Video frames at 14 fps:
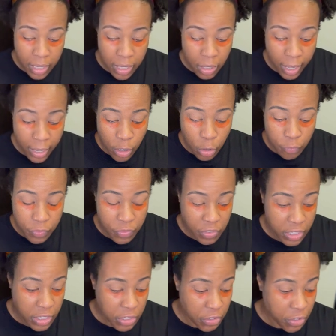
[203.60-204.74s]
I don't know if you've
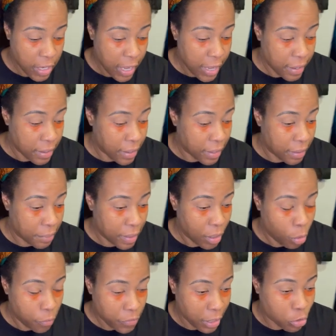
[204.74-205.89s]
seen it or not.
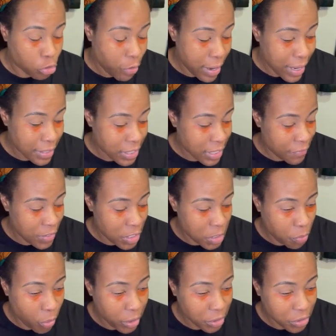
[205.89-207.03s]
Hopefully, I'll try not to give any
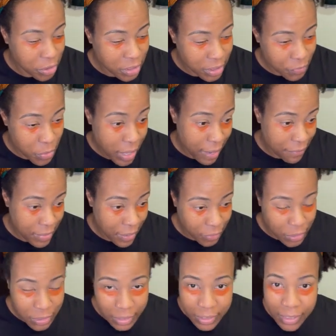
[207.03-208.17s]
spoilers if you have never
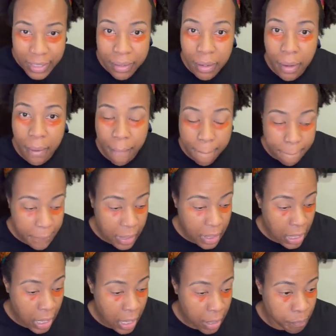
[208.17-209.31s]
seen it, but
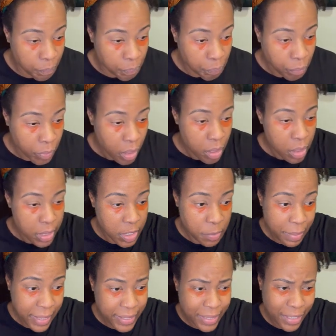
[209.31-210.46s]
it's
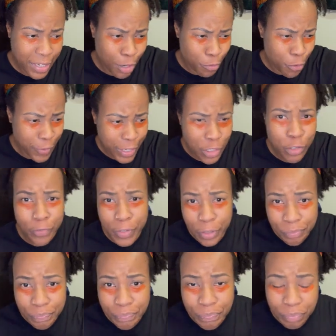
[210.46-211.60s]
basically a revenge
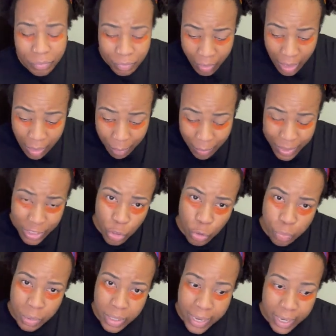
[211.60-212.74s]
film, but
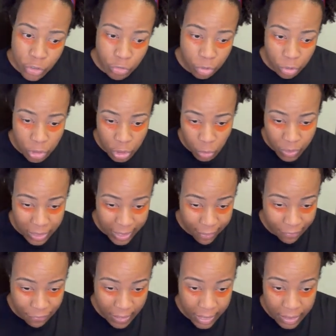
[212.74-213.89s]
supernatural. So it's like
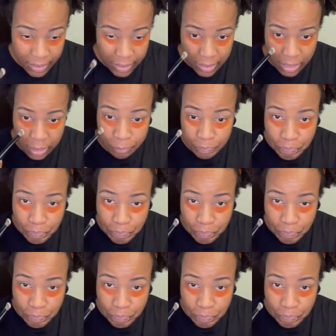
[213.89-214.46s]
fantasy